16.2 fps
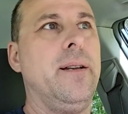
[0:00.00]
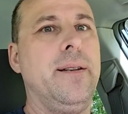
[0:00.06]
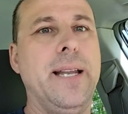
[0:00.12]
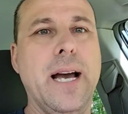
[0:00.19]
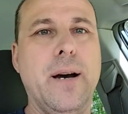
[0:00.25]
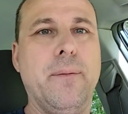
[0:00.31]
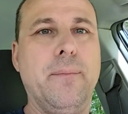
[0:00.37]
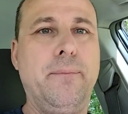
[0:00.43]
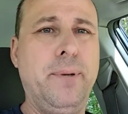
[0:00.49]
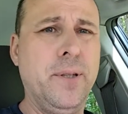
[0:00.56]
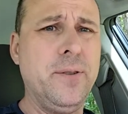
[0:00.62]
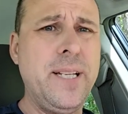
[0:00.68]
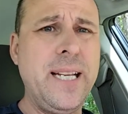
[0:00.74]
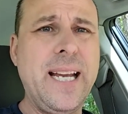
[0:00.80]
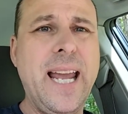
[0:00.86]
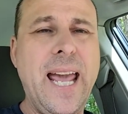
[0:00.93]
Now,
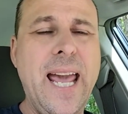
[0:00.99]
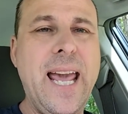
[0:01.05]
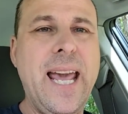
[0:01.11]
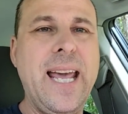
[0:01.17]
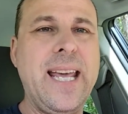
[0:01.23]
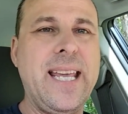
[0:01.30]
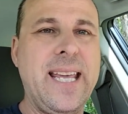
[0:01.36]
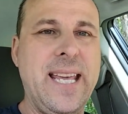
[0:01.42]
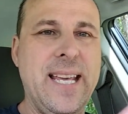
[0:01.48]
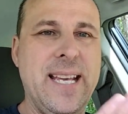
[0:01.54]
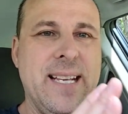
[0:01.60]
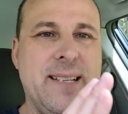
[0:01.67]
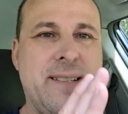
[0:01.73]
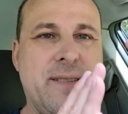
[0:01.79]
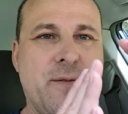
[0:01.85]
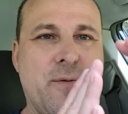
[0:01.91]
Building A
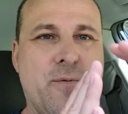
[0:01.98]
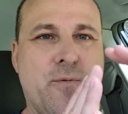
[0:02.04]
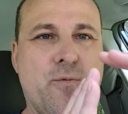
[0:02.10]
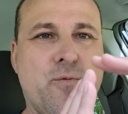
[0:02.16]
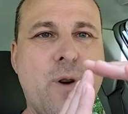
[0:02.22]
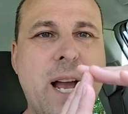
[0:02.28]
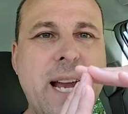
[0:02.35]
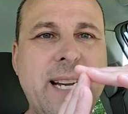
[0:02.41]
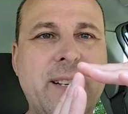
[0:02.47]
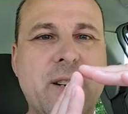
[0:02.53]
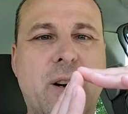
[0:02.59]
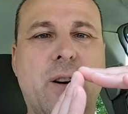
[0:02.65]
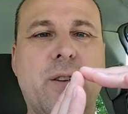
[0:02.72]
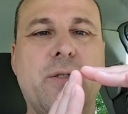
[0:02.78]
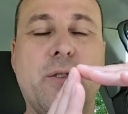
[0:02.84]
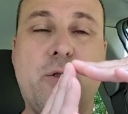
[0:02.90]
is right
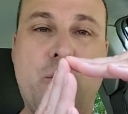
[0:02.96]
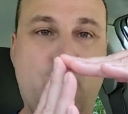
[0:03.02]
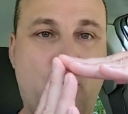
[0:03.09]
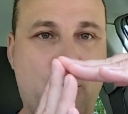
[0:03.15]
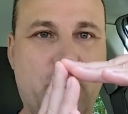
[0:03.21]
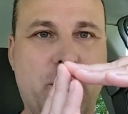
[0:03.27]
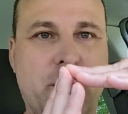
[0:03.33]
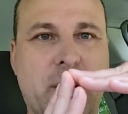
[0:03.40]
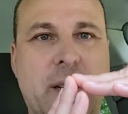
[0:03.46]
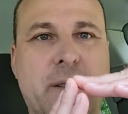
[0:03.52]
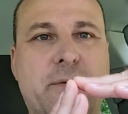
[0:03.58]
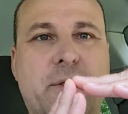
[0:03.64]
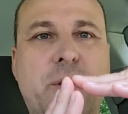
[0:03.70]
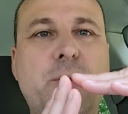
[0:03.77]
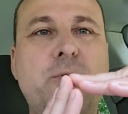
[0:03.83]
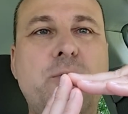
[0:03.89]
on the corner
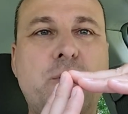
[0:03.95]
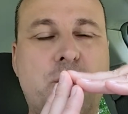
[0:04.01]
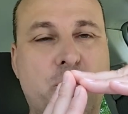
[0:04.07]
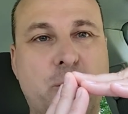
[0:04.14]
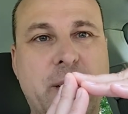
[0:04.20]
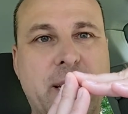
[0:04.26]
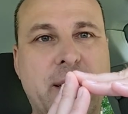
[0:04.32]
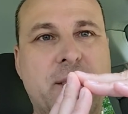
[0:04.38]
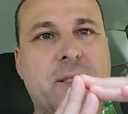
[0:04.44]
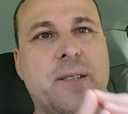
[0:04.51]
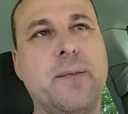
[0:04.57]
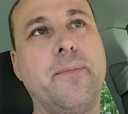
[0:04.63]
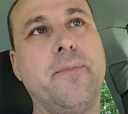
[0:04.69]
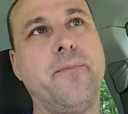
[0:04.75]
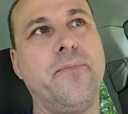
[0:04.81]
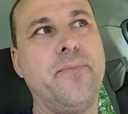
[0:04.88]
of two streets,
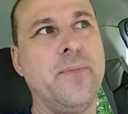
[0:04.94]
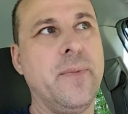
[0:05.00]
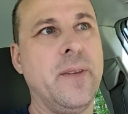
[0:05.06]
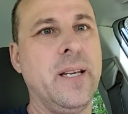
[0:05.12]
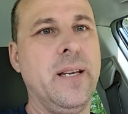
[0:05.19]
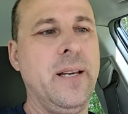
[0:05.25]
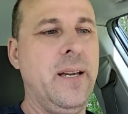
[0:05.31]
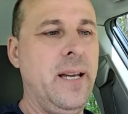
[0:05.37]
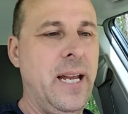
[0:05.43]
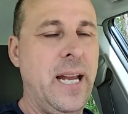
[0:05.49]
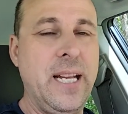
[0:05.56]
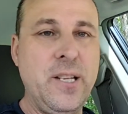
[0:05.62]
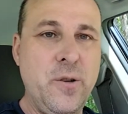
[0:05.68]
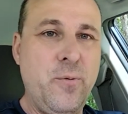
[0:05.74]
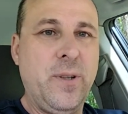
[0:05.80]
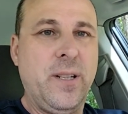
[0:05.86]

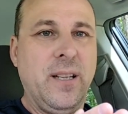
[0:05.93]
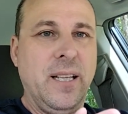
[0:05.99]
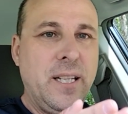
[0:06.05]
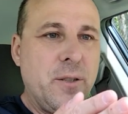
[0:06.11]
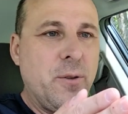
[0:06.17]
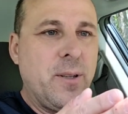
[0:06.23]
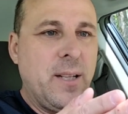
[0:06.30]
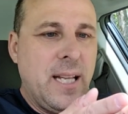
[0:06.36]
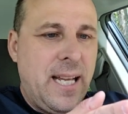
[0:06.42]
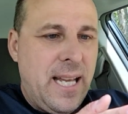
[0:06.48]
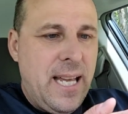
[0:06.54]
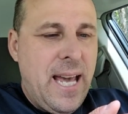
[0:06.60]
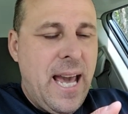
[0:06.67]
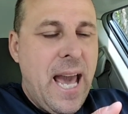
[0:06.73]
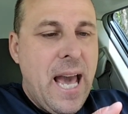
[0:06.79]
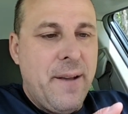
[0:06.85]
and you would
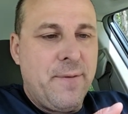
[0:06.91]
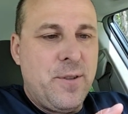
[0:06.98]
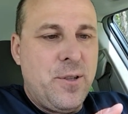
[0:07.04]
literally have